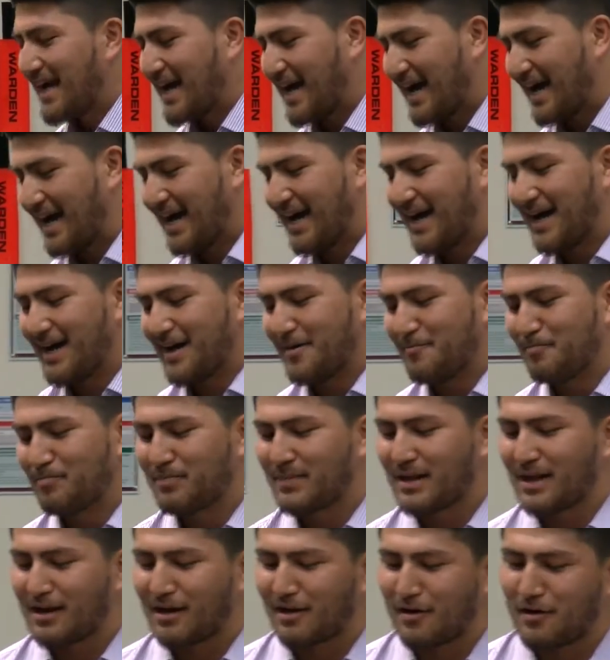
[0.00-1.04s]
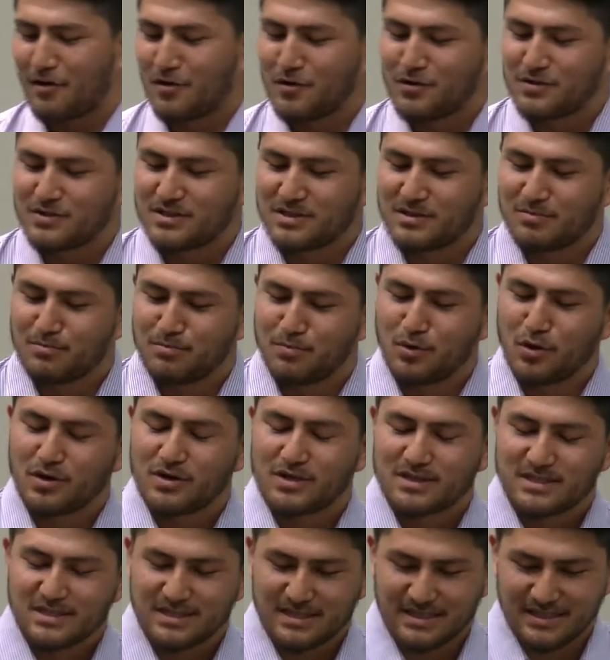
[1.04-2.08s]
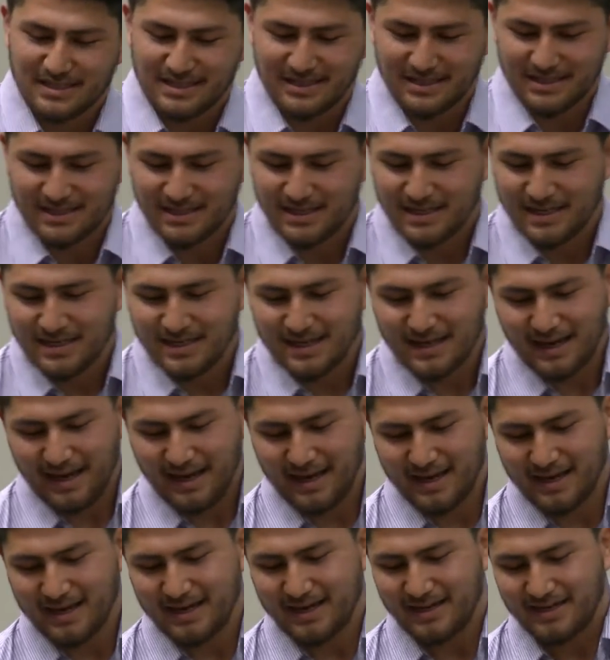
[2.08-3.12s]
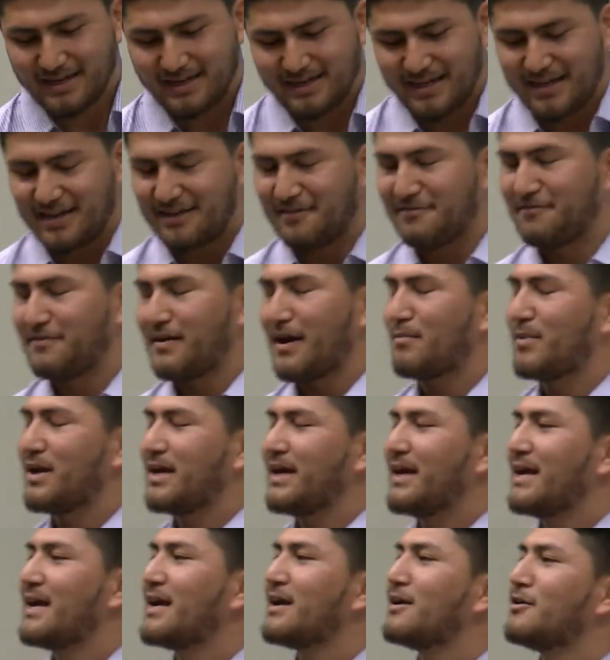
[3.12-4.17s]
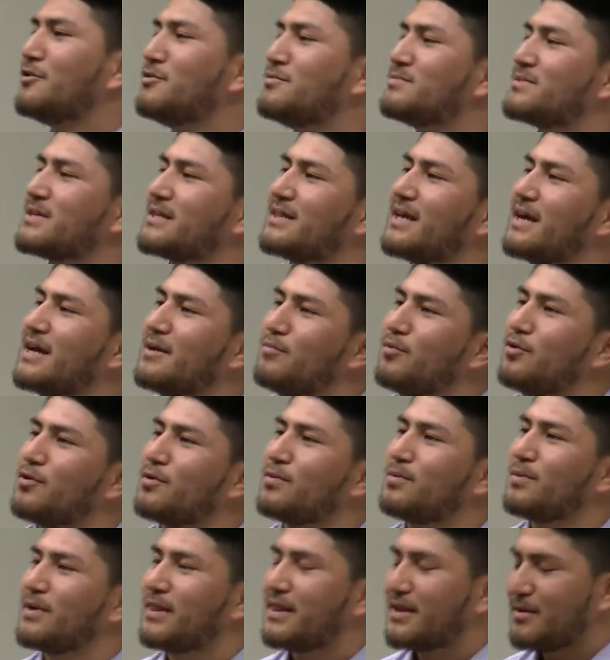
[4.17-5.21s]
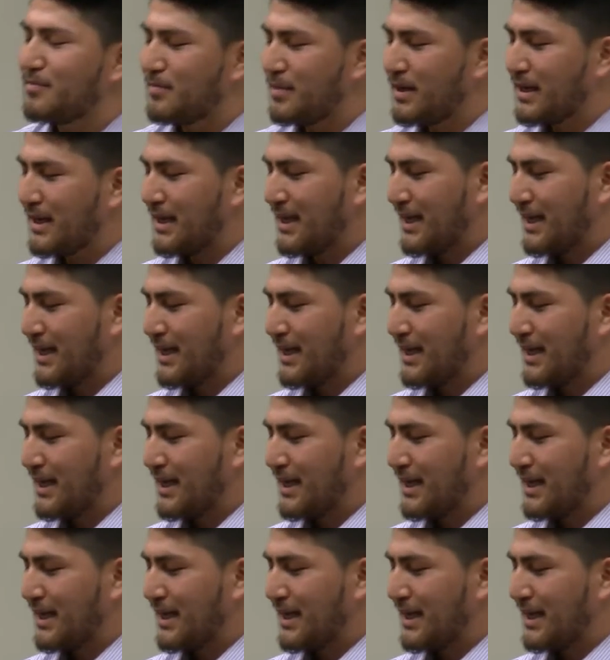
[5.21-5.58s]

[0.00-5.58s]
Clothes and books and any family heirlooms that they had brought with them.